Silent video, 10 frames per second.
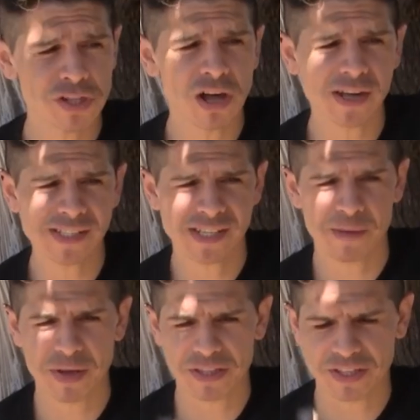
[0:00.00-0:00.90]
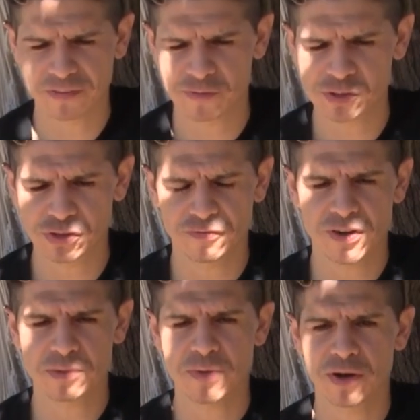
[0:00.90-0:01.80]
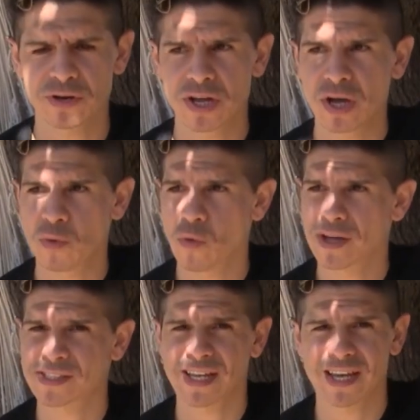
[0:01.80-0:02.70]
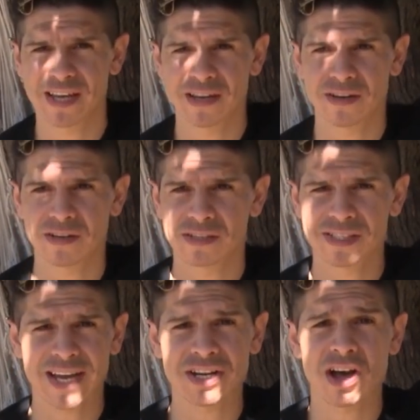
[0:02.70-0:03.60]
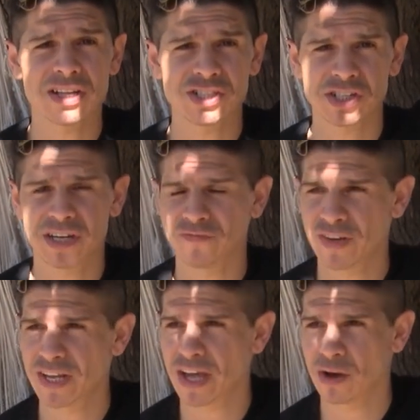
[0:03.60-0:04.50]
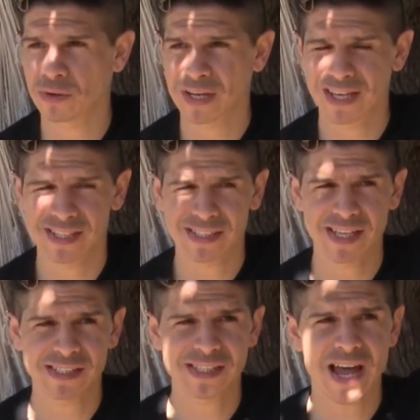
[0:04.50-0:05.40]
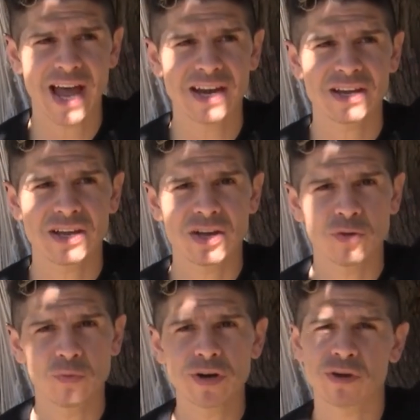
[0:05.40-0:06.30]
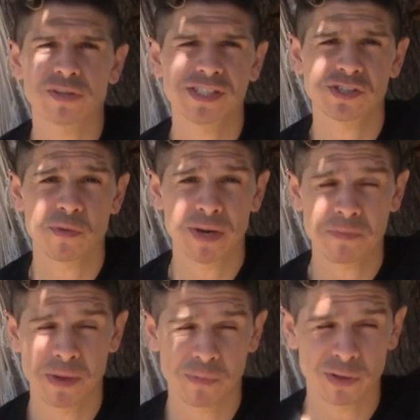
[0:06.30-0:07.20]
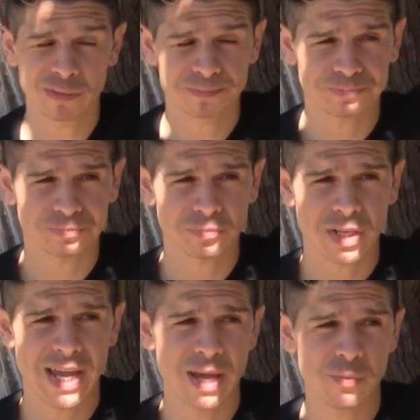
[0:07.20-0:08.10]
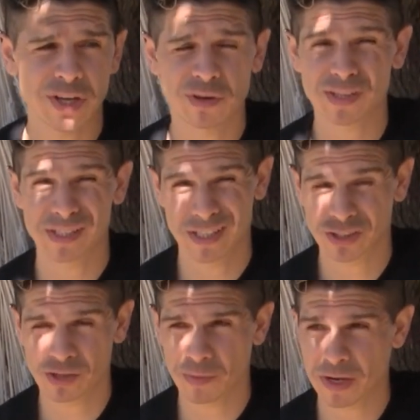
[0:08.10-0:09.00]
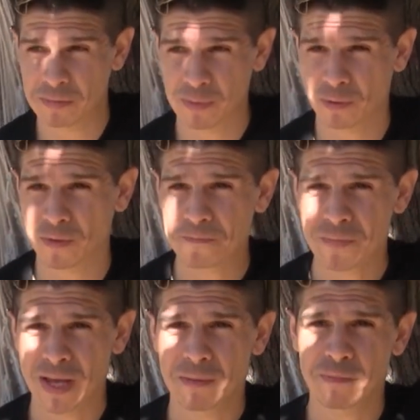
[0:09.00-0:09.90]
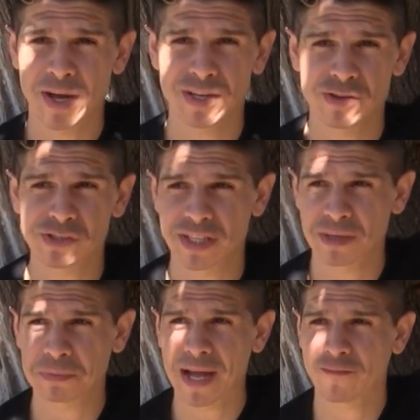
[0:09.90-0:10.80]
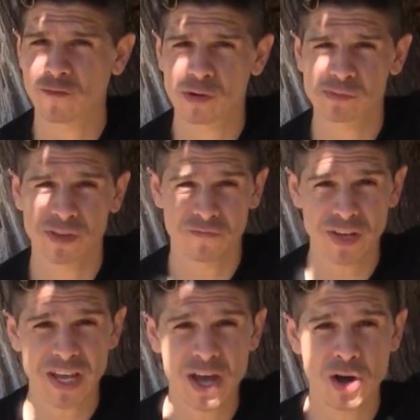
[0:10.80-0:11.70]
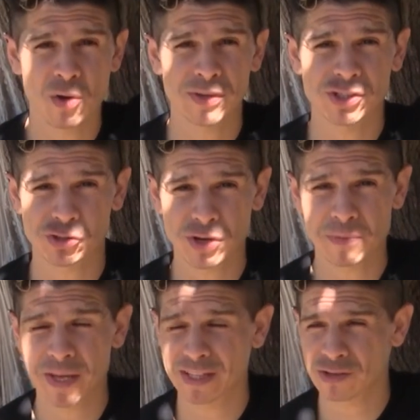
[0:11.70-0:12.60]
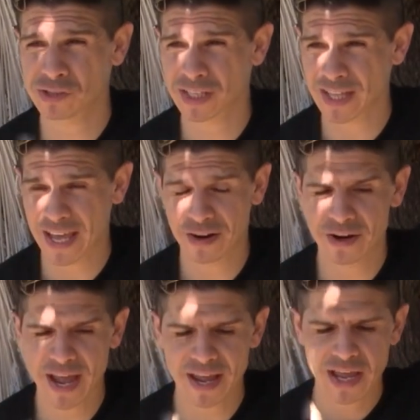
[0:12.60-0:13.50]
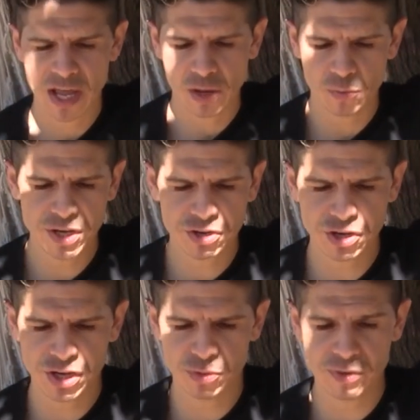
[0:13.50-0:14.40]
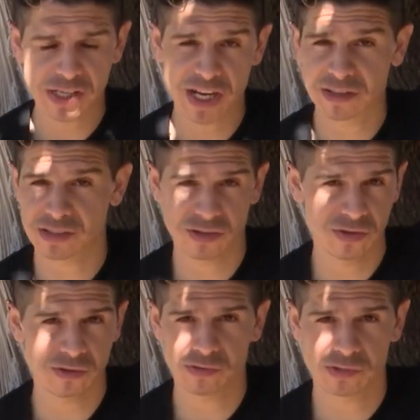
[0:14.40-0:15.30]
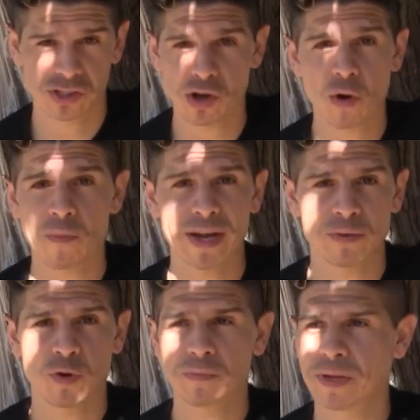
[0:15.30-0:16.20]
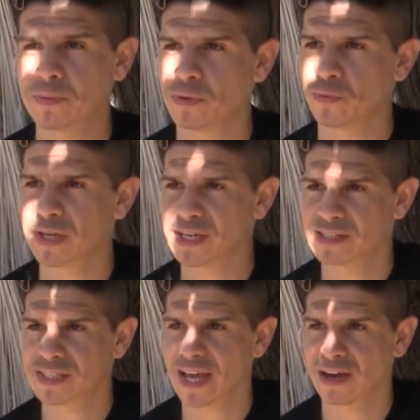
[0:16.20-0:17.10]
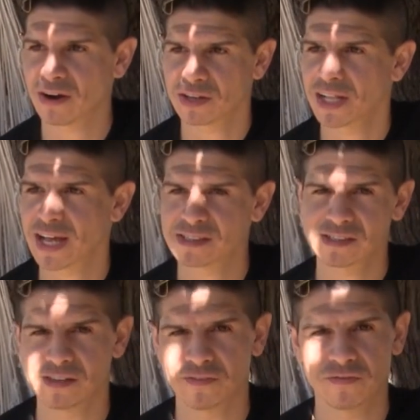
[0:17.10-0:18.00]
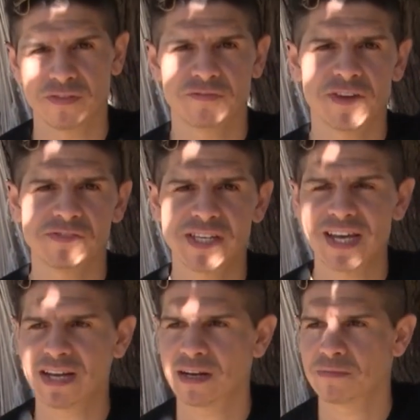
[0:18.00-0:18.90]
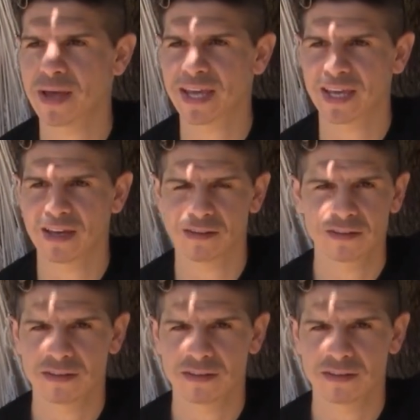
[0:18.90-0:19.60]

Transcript: the longest time, I thought the future of Funk Mode was in technology and video, in the sense that we are only so many people and we can only teach so many people. But using the platforms of video and streaming, using the internet, we could reach out to so many more people. We could take our class of 15 and make it